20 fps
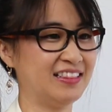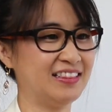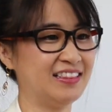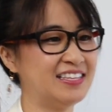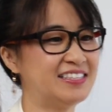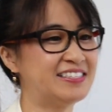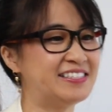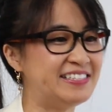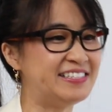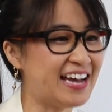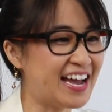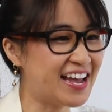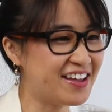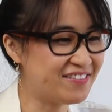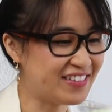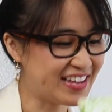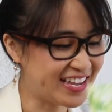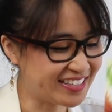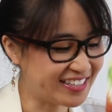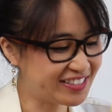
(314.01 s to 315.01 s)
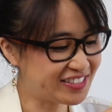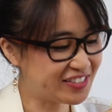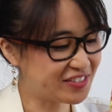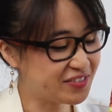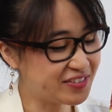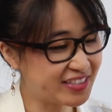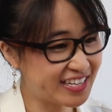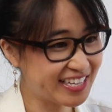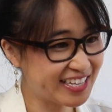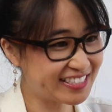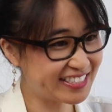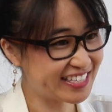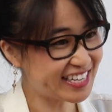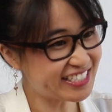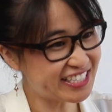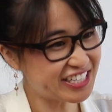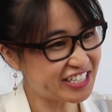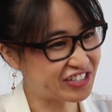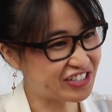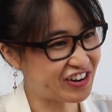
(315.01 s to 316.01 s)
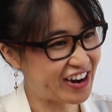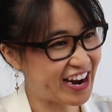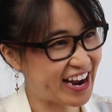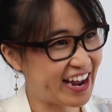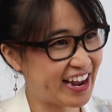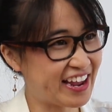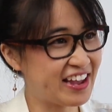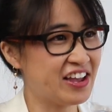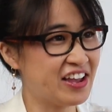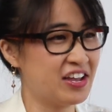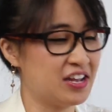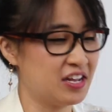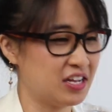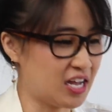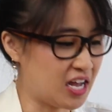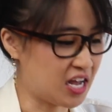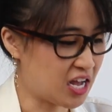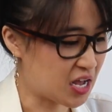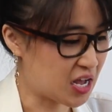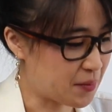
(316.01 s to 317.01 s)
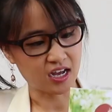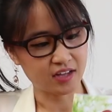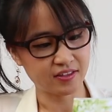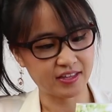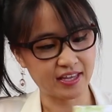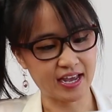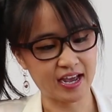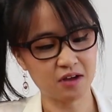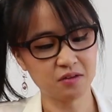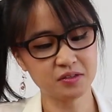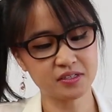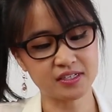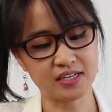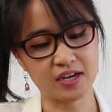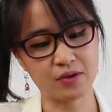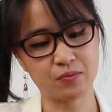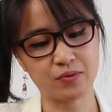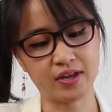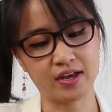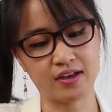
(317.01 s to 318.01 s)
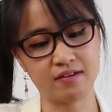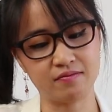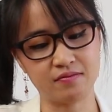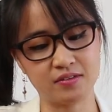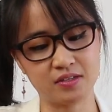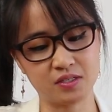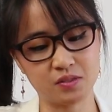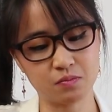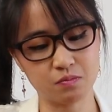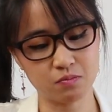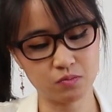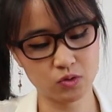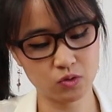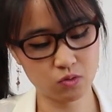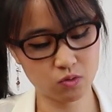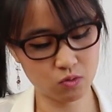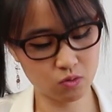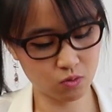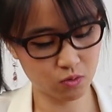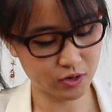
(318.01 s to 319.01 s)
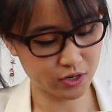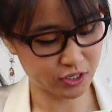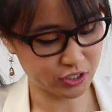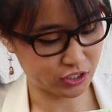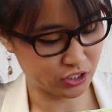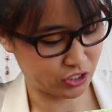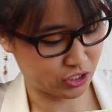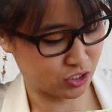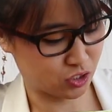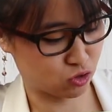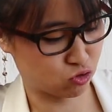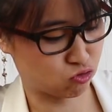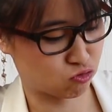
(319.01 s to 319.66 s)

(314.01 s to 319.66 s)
Let's dive into the DigiTray. On the outside, we have this gorgeous,